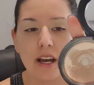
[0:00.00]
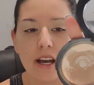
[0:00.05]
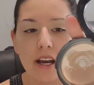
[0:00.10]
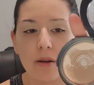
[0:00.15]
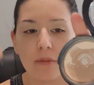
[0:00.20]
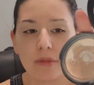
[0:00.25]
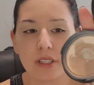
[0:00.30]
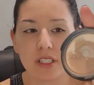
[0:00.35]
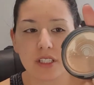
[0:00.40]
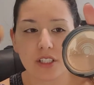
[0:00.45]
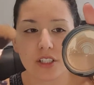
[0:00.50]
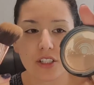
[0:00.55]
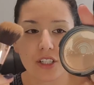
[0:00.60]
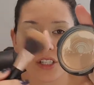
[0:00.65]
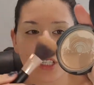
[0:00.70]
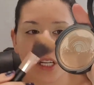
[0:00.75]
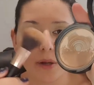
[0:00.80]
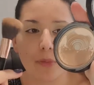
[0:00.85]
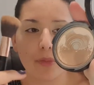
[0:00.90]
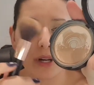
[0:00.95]
This is
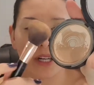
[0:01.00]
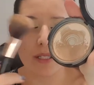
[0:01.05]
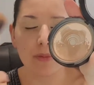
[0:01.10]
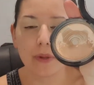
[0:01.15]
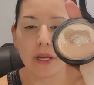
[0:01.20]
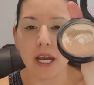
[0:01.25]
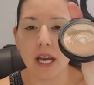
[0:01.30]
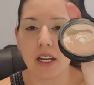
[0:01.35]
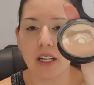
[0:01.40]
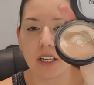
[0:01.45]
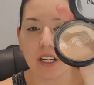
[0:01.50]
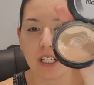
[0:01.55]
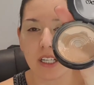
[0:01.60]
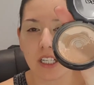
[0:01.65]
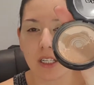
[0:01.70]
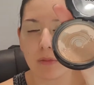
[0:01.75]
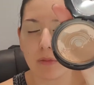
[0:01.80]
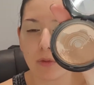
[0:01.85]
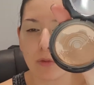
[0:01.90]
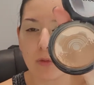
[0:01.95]
just a pressed powder
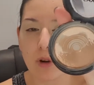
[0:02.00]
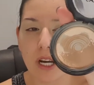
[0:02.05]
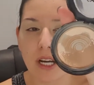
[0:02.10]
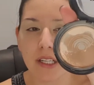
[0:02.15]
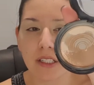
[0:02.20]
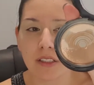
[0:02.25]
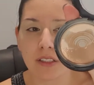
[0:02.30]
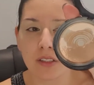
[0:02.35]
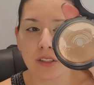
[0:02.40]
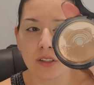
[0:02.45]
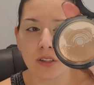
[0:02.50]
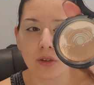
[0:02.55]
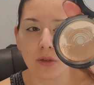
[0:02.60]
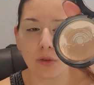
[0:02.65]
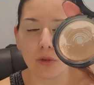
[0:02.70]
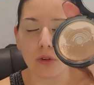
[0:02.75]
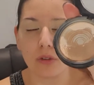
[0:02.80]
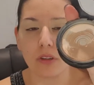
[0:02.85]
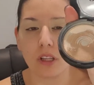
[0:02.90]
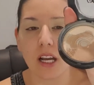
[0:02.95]
in number 1
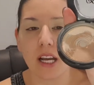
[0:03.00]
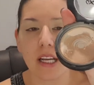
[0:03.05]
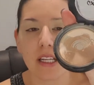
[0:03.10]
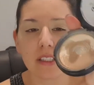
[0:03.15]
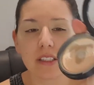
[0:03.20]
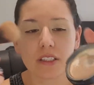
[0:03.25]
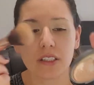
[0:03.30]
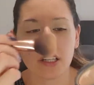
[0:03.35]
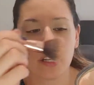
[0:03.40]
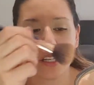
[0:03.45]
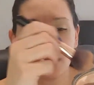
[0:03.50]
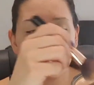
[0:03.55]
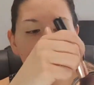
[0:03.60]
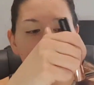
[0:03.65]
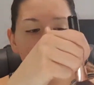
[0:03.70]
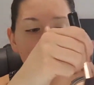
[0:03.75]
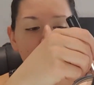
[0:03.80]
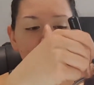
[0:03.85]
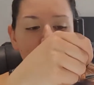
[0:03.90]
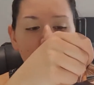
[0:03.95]
or light, and I'm
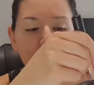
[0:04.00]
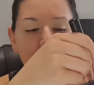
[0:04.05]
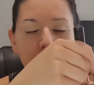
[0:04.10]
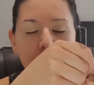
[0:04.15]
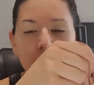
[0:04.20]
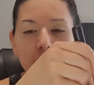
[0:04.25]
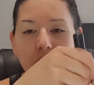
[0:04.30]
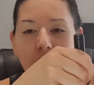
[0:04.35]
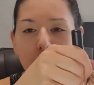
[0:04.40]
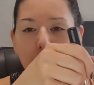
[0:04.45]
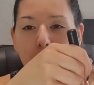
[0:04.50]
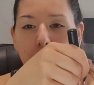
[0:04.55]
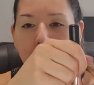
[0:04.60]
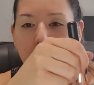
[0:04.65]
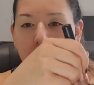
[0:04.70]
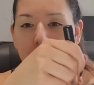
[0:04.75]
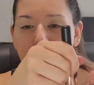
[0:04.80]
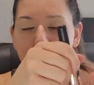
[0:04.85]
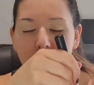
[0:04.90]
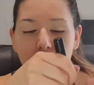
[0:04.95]
just going to grab a
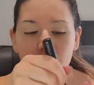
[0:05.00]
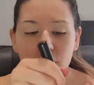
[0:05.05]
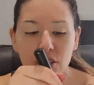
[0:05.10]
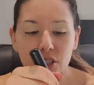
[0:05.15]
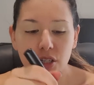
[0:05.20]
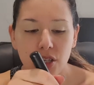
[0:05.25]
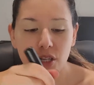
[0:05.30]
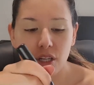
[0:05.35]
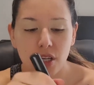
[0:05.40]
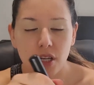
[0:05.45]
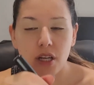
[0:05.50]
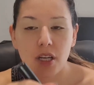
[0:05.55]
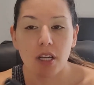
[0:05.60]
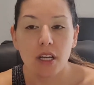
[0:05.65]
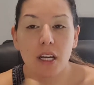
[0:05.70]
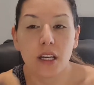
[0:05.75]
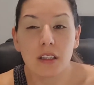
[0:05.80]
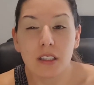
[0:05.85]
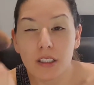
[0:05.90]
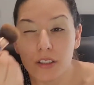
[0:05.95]
powder brush
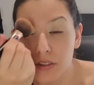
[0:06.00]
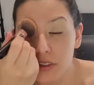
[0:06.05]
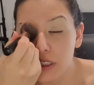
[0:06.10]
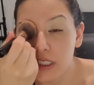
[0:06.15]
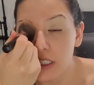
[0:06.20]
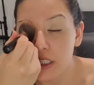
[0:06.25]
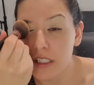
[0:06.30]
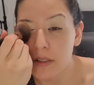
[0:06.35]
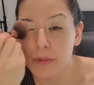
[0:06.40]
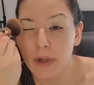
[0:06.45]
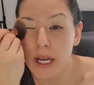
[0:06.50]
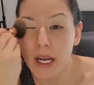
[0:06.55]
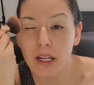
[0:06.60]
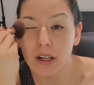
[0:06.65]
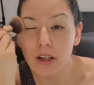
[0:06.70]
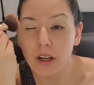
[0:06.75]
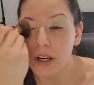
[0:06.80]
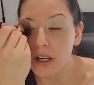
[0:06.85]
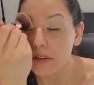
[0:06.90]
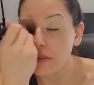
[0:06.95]
and literally just
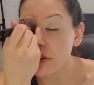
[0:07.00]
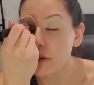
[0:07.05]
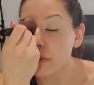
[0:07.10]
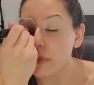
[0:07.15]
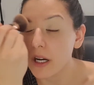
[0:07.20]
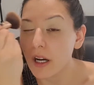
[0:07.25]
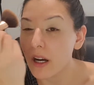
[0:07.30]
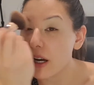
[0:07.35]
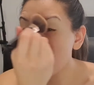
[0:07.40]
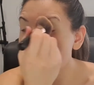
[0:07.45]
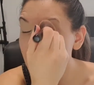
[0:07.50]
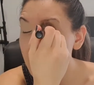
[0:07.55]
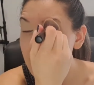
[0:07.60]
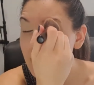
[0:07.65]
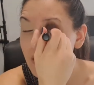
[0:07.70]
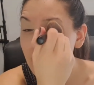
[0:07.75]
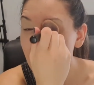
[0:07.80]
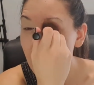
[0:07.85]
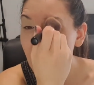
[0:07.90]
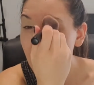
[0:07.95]
powder over my eyes
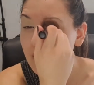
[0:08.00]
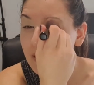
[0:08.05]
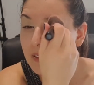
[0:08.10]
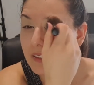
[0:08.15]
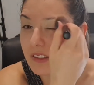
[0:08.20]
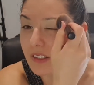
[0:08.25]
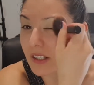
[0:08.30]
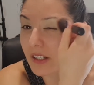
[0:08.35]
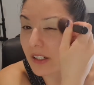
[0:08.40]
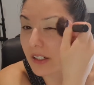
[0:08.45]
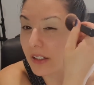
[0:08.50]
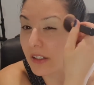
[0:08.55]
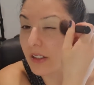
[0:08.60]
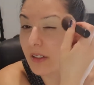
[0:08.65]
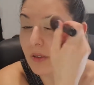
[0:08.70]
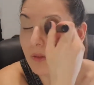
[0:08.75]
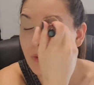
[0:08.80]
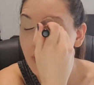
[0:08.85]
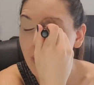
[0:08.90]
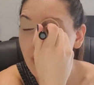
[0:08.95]
like so,
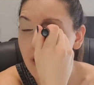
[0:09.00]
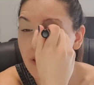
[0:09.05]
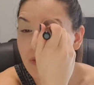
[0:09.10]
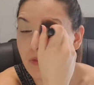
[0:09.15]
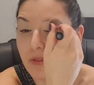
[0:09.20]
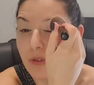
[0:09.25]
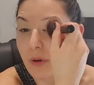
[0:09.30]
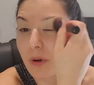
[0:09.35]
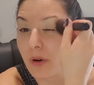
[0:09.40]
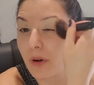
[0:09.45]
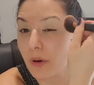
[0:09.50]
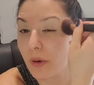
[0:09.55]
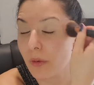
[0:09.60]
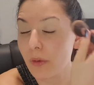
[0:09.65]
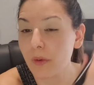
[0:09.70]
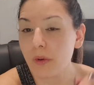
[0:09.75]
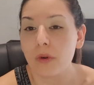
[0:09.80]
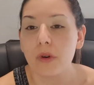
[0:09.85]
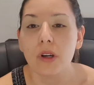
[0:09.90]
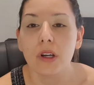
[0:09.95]
ready for
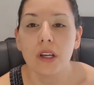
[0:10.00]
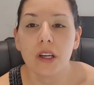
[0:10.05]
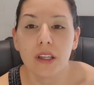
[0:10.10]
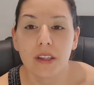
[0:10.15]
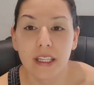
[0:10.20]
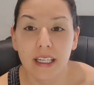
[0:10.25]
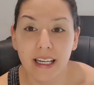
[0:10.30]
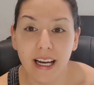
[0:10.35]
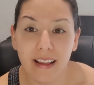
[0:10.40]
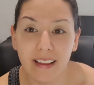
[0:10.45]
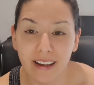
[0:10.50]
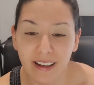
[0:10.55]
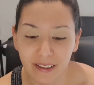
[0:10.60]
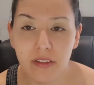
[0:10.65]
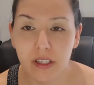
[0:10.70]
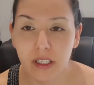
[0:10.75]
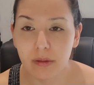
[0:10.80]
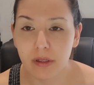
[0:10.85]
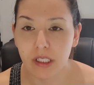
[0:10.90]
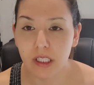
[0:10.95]
the colour.
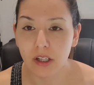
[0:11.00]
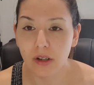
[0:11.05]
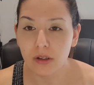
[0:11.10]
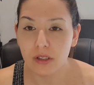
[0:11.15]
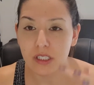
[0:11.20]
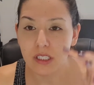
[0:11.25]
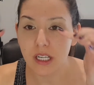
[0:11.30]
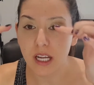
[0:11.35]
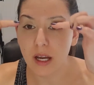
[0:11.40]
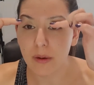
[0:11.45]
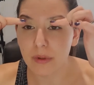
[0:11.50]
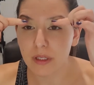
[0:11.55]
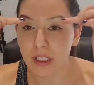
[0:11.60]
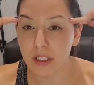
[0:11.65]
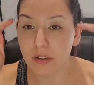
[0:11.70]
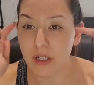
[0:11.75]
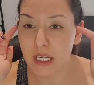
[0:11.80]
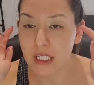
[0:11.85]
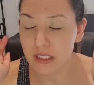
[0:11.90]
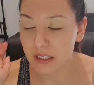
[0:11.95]
I'm going to go and start with the
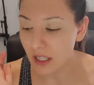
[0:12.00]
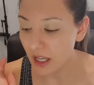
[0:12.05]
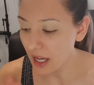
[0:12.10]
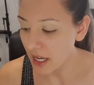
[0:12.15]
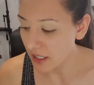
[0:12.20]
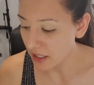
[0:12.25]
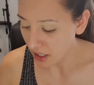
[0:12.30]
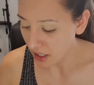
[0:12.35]
crease line.